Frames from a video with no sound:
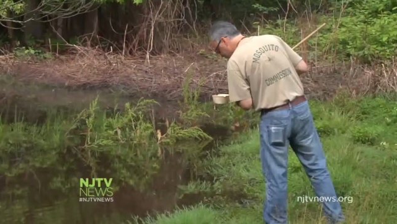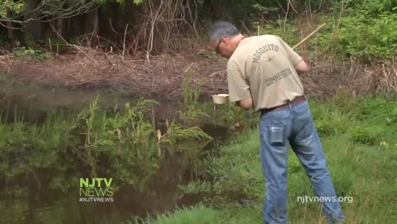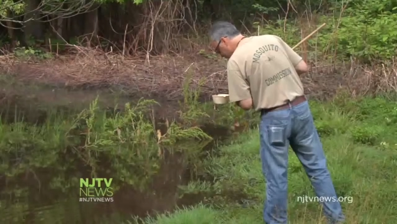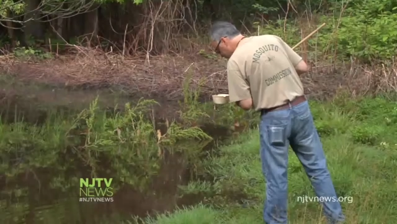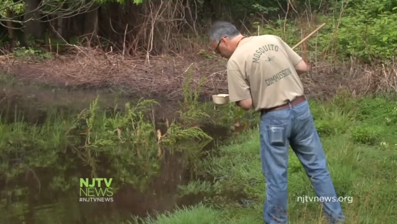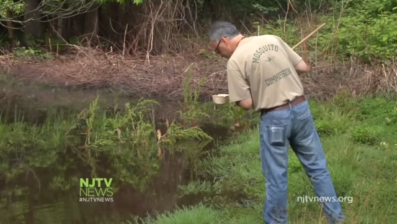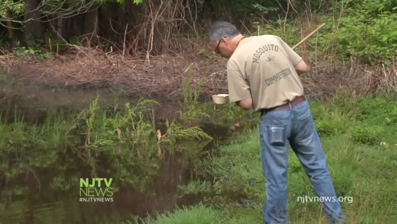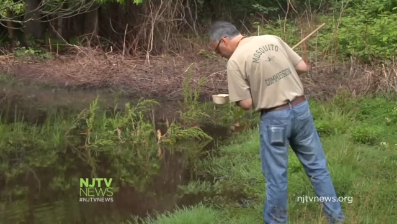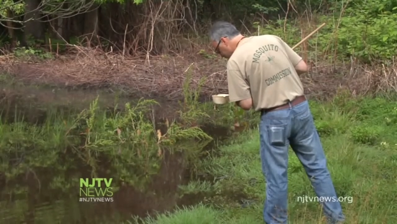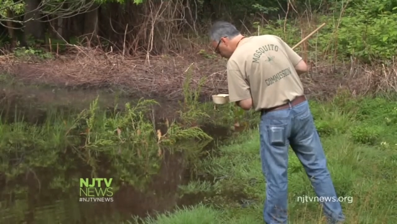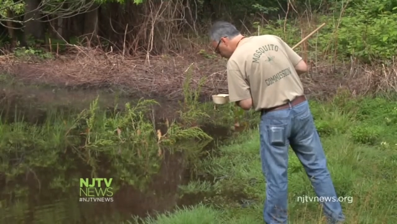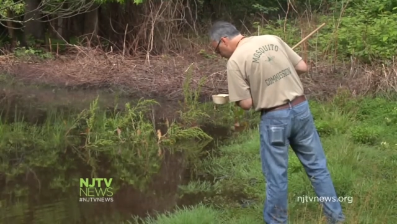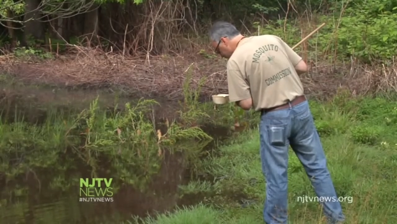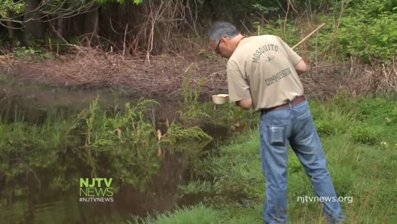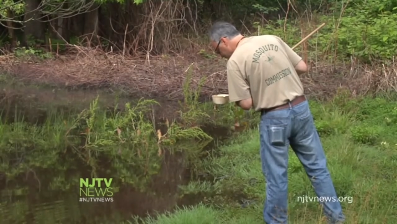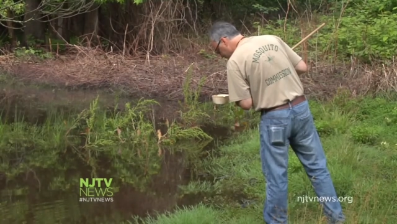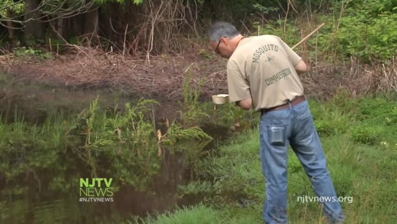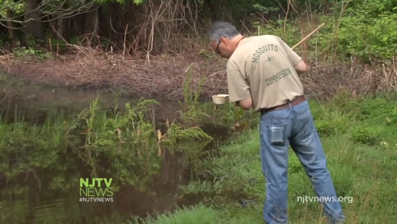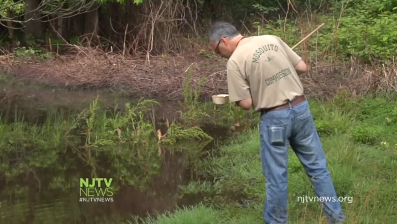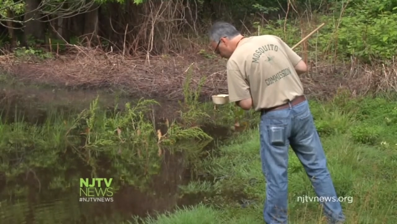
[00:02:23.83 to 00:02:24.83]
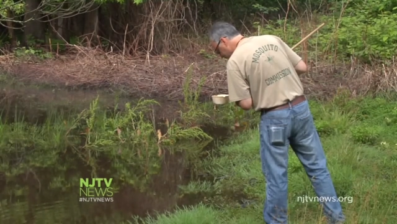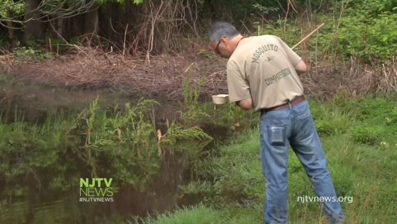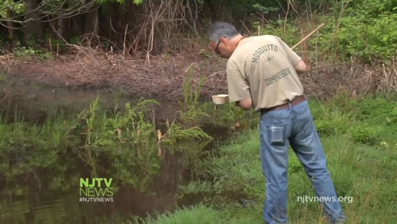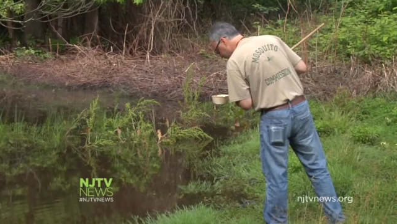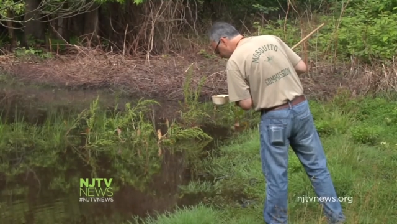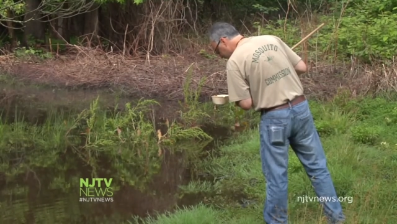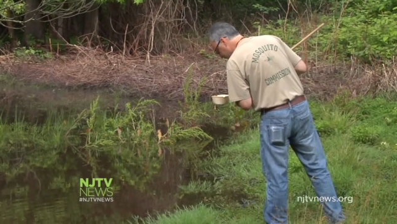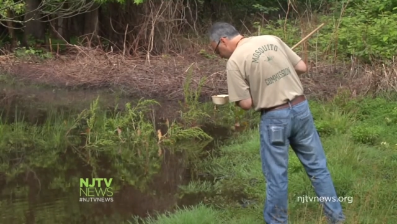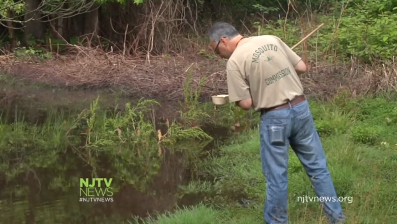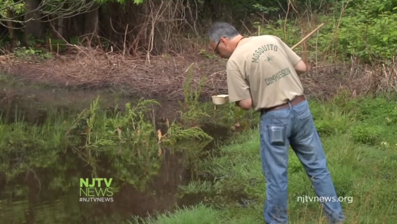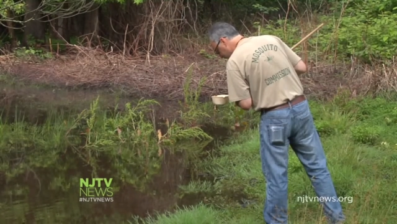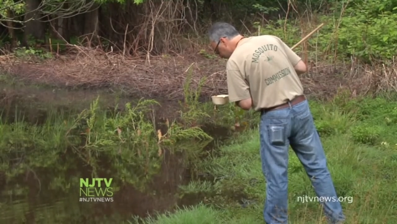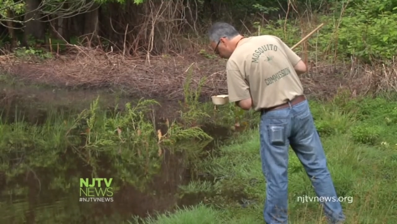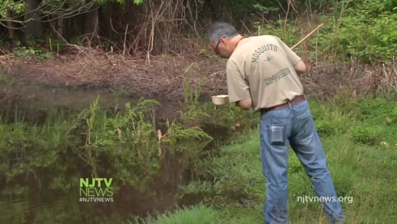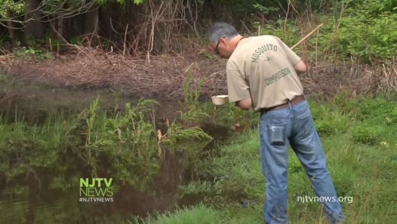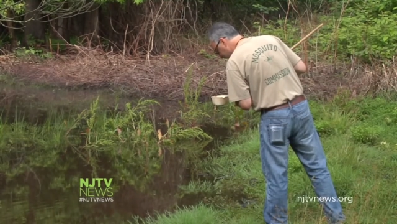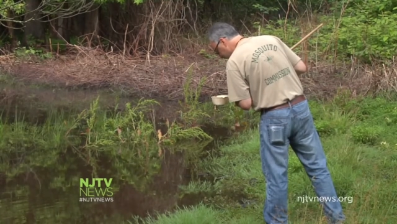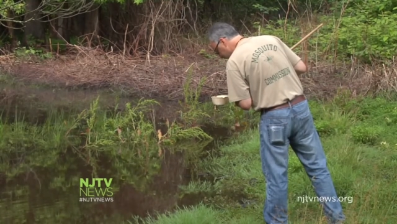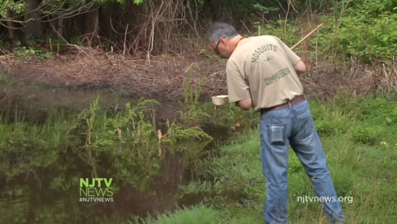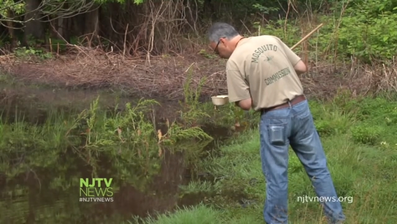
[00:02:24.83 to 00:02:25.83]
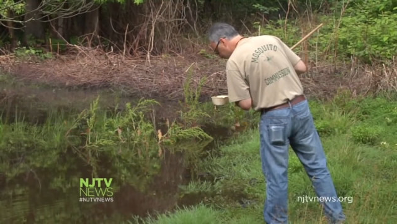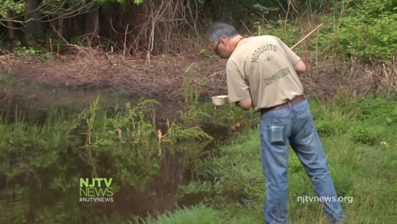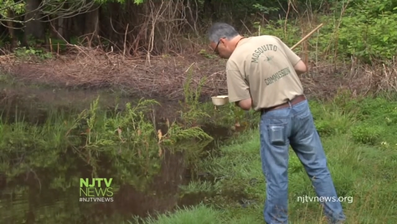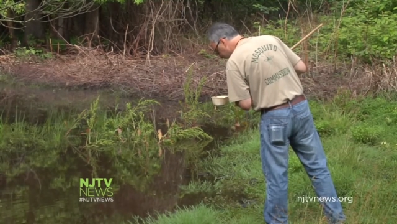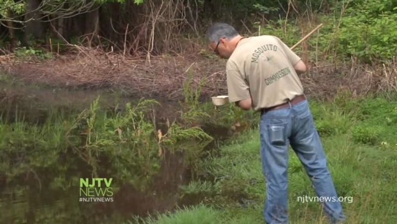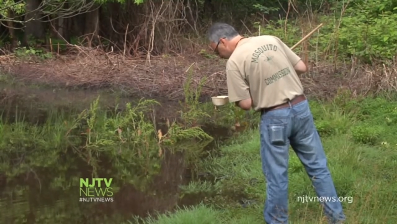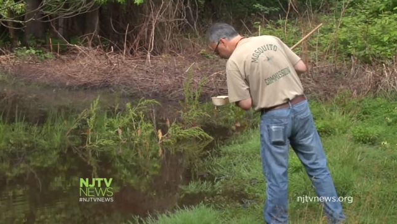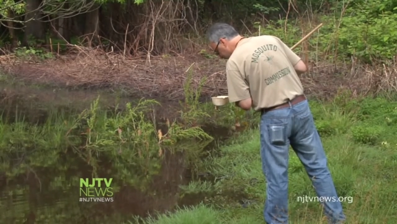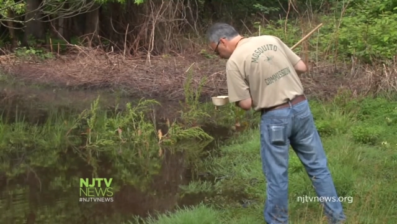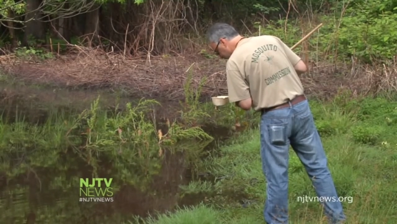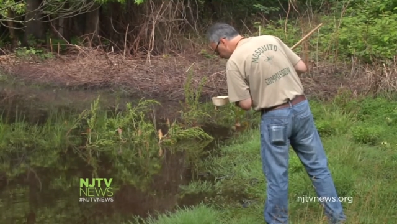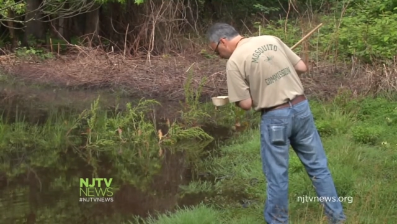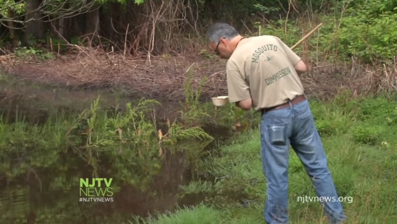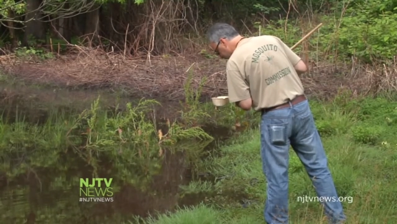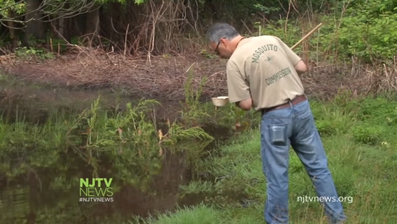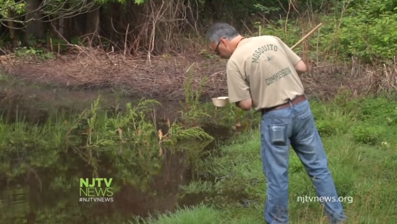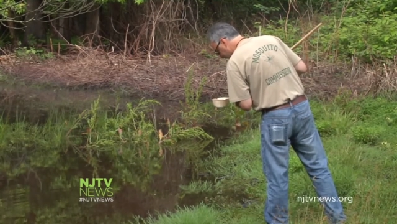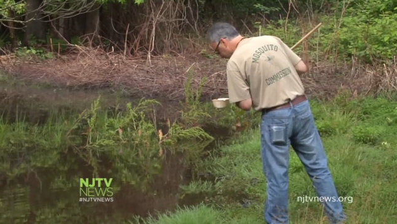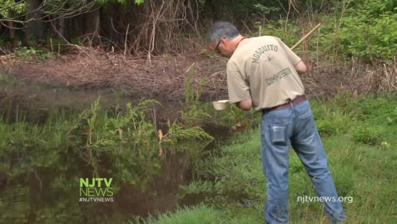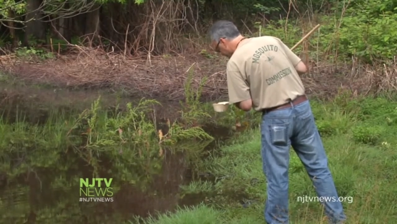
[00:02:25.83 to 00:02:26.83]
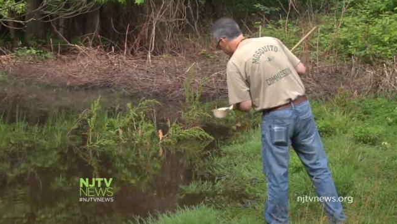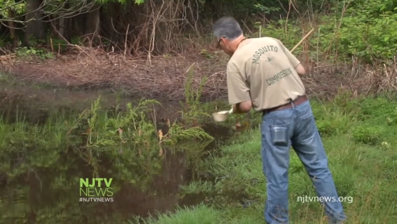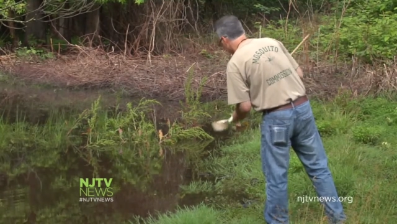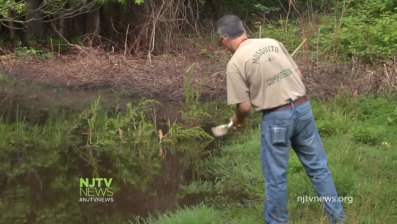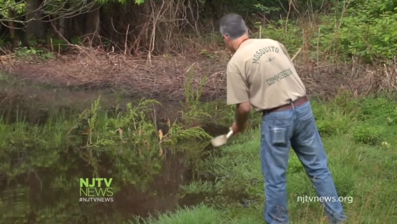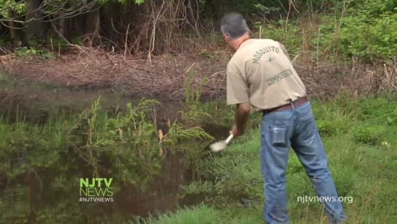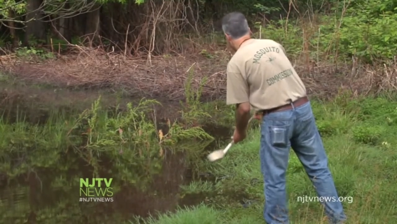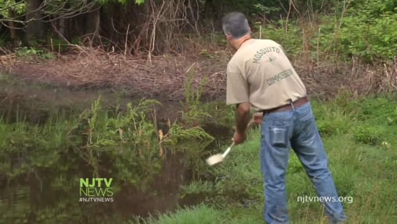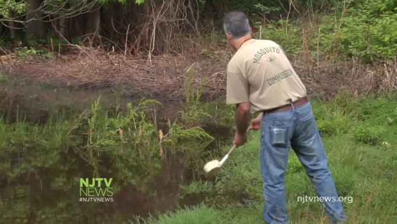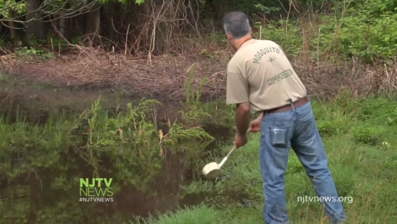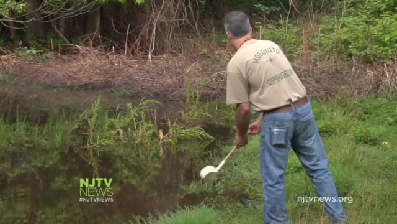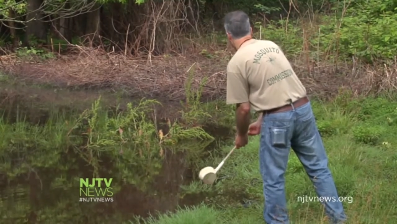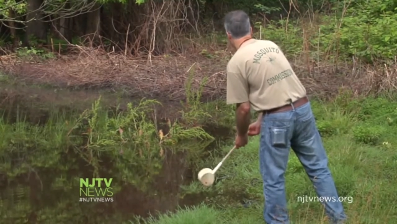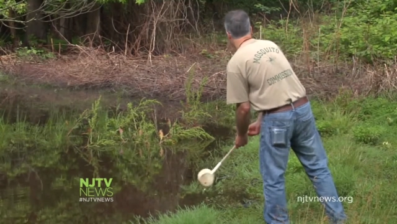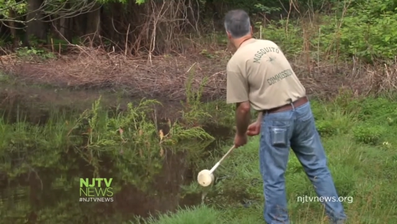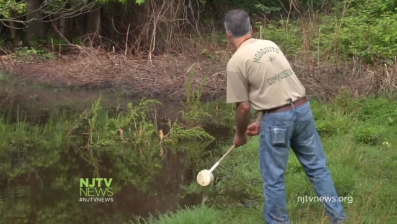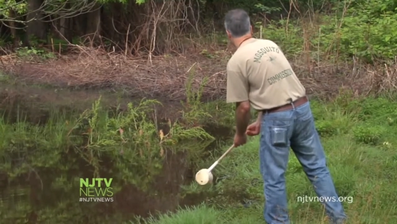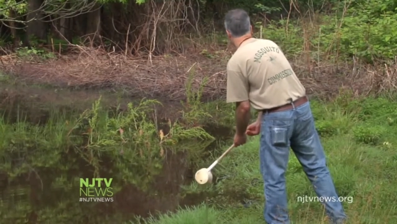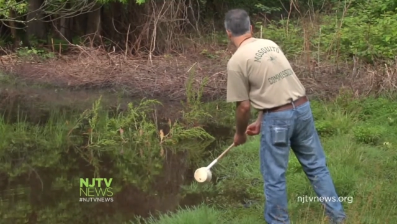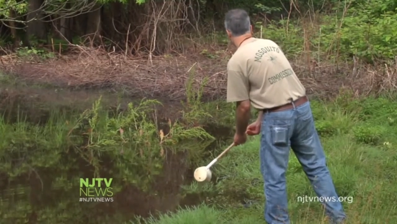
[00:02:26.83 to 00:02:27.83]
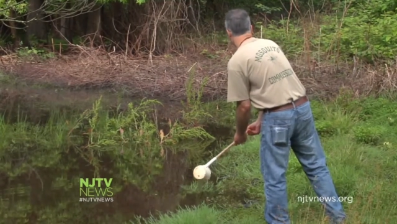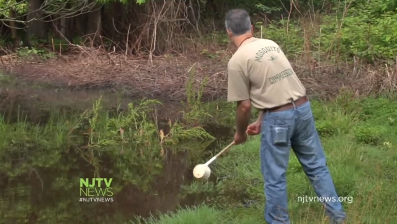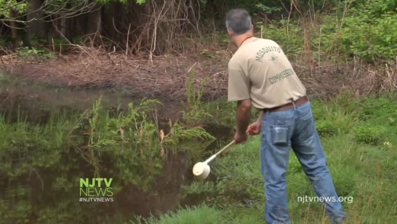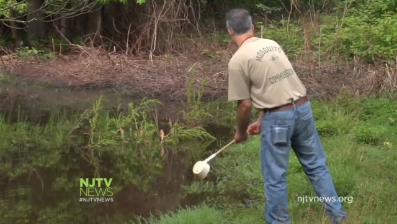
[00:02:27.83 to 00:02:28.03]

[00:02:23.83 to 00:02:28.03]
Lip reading: Nobody's mouth can be seen.